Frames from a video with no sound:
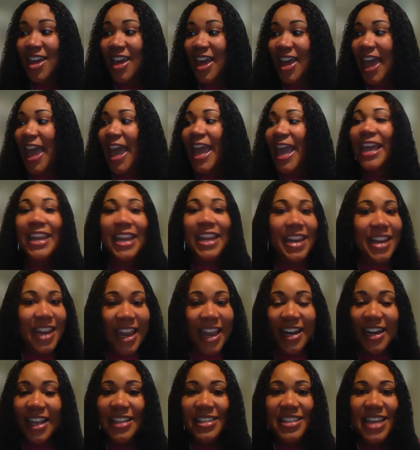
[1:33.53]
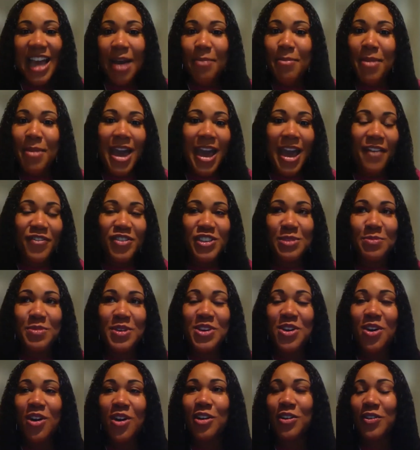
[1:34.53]
hate it anytime I have to be
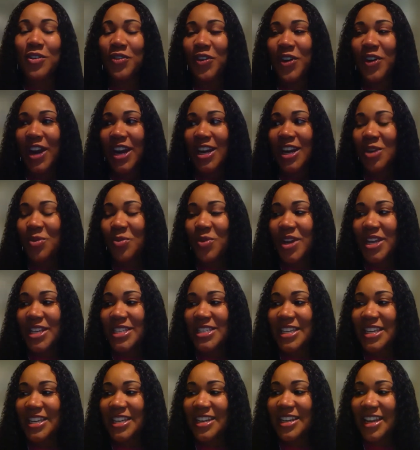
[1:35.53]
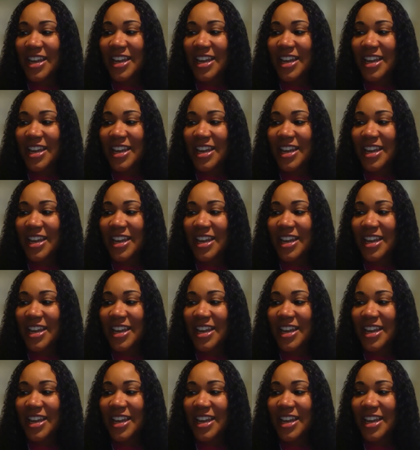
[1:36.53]
gone for any reason.